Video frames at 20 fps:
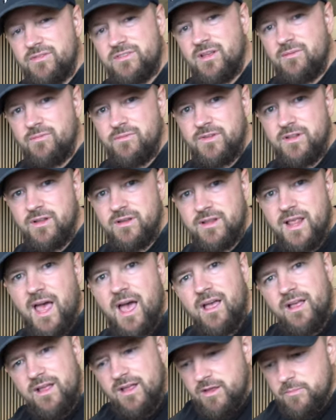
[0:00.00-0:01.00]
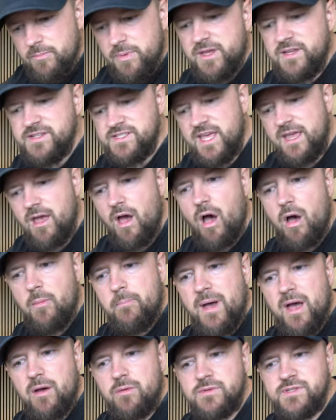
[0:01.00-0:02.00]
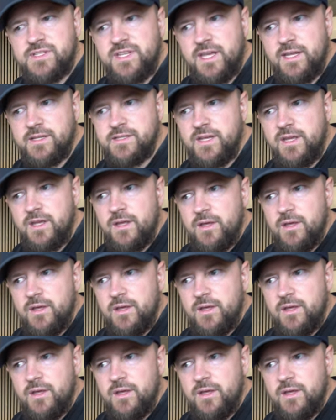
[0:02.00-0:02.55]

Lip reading: something like that, because they are mounted